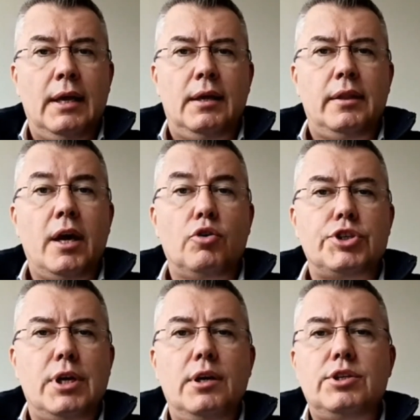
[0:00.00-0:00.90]

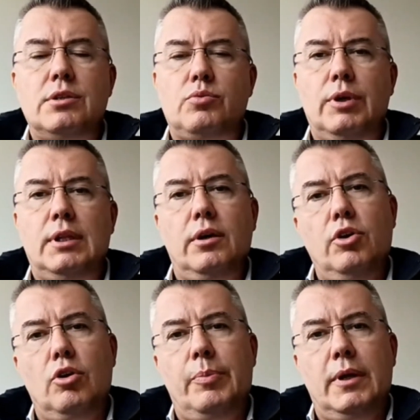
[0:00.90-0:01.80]
negotiations with the
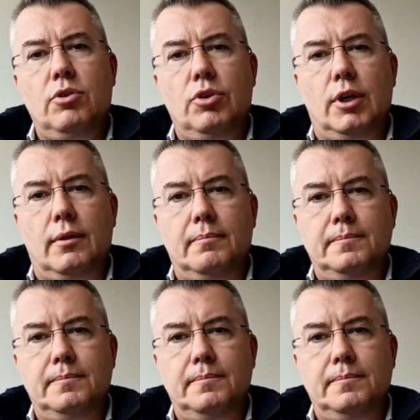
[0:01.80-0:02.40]
European Union.